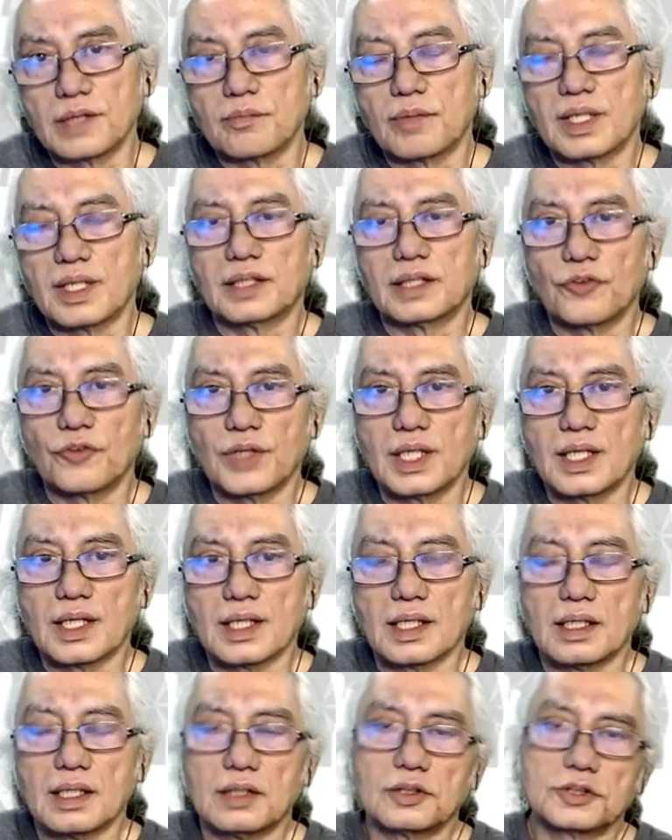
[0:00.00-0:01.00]
but we
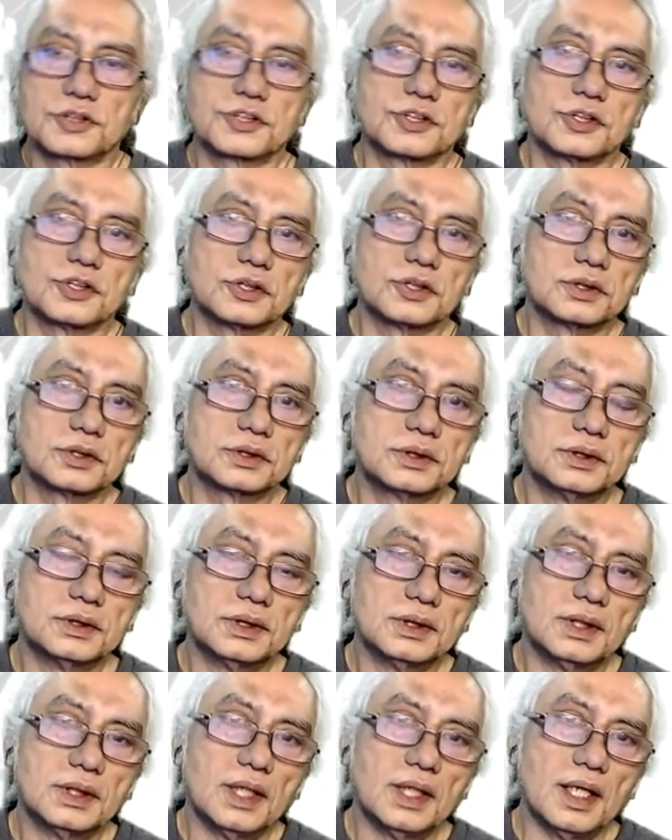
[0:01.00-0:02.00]
are also
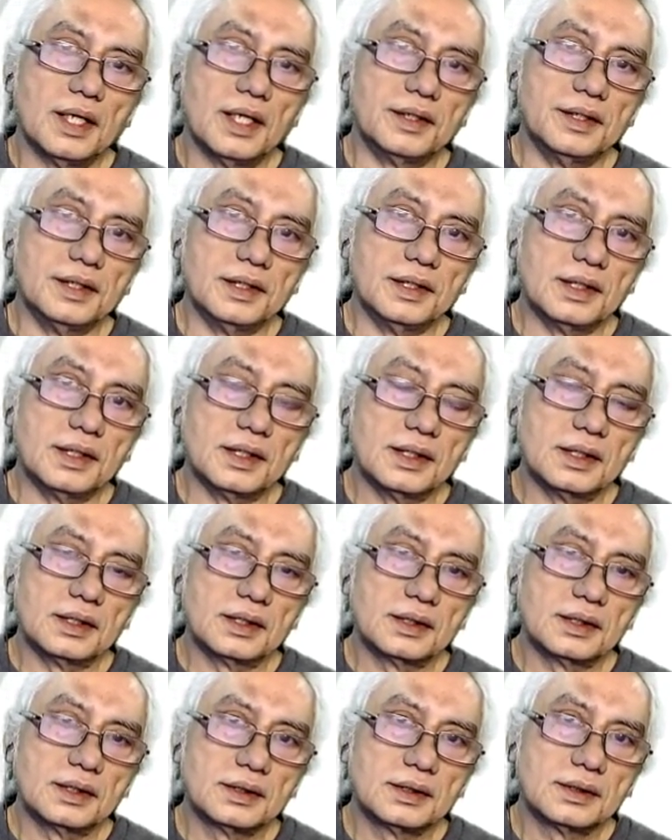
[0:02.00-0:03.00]
the
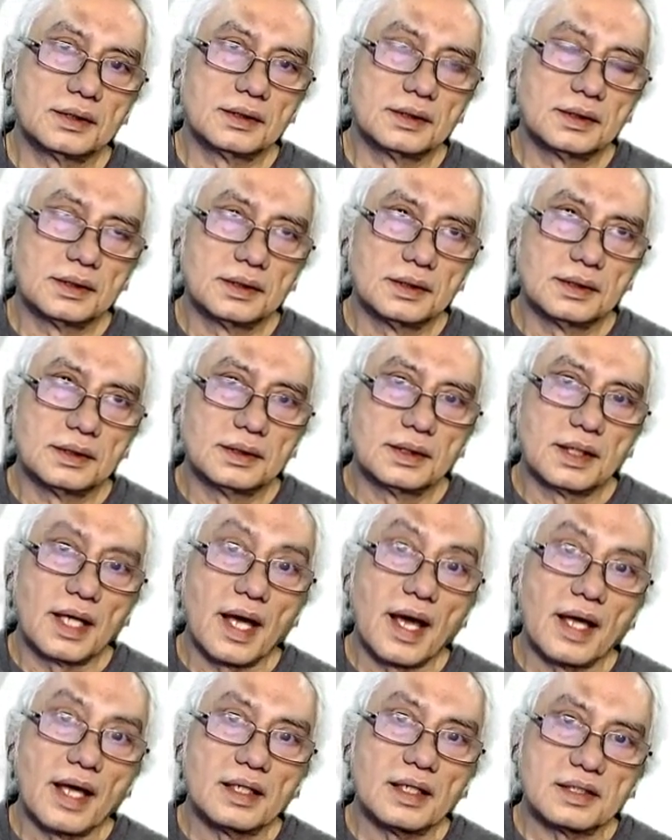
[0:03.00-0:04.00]

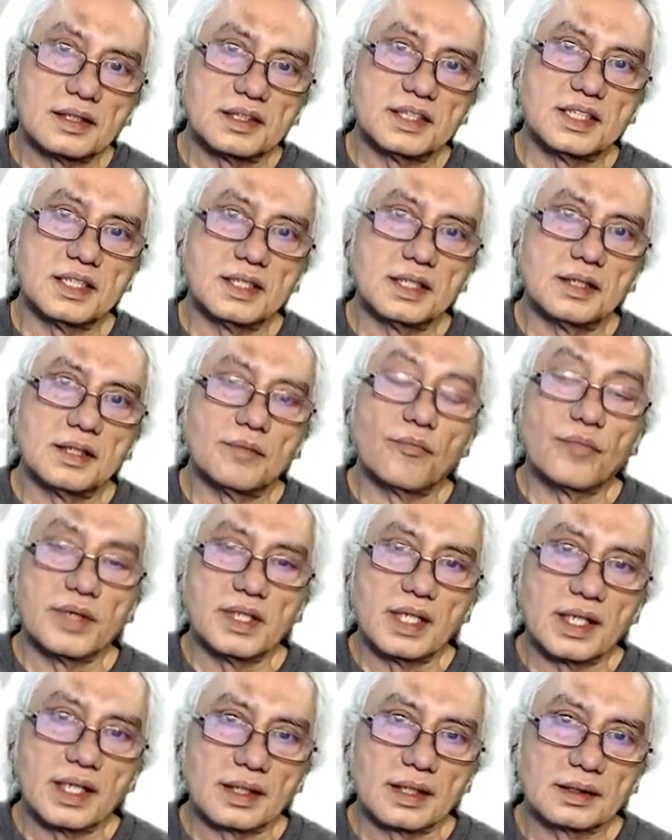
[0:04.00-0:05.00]
energy
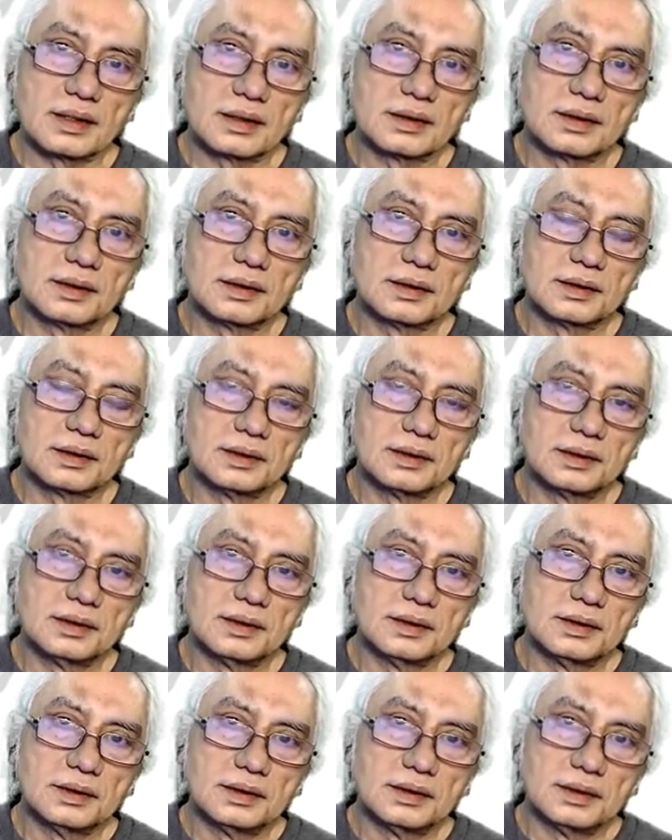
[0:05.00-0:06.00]
being.
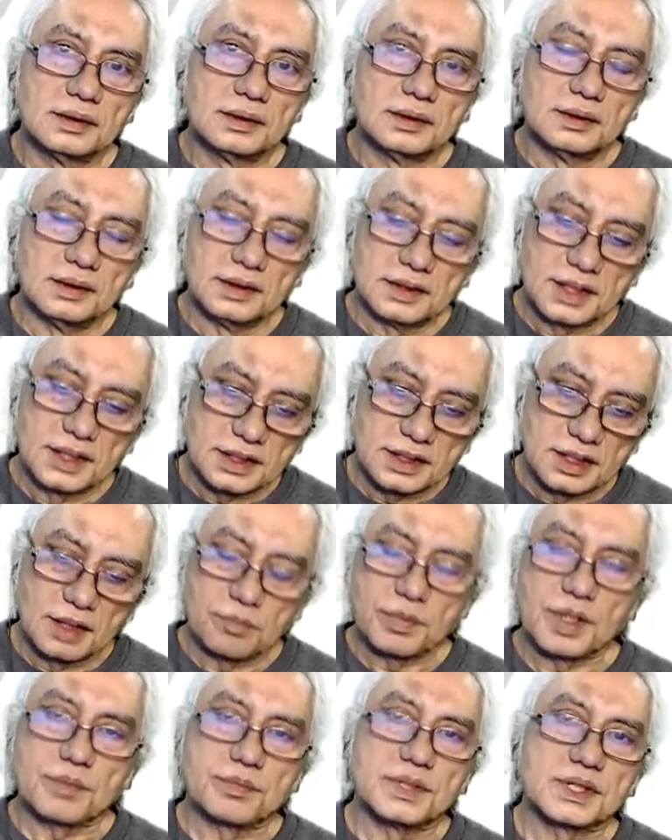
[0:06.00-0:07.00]
This is the
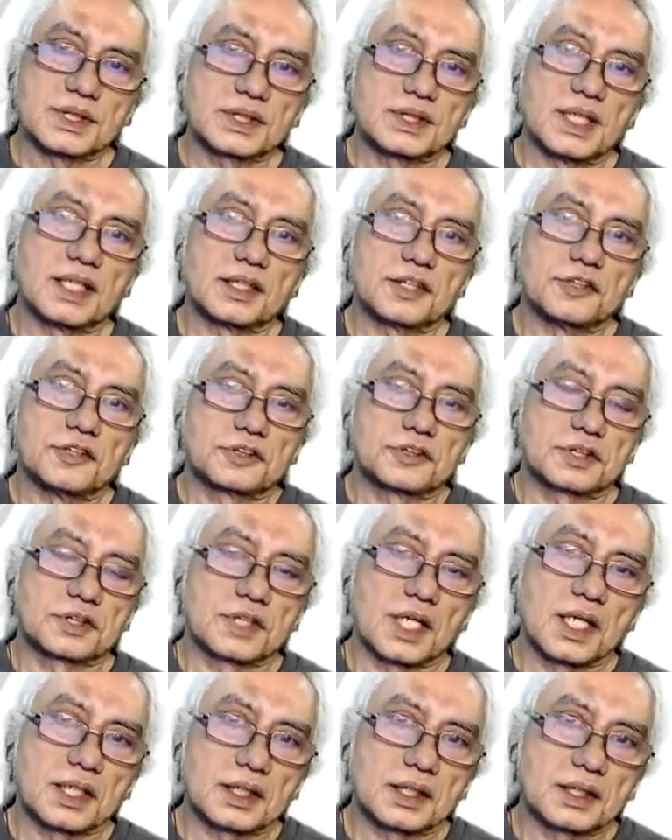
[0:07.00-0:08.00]
purpose that you
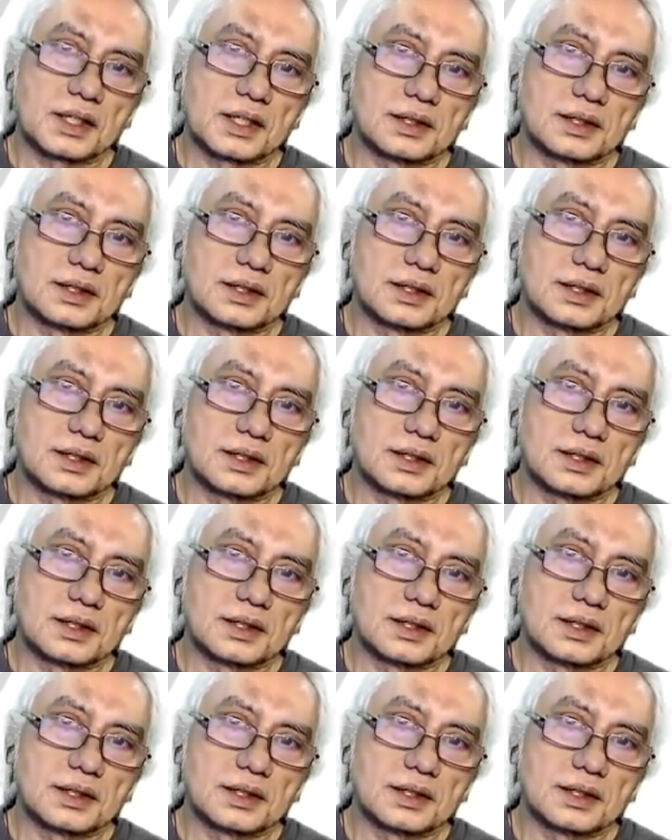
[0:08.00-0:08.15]
start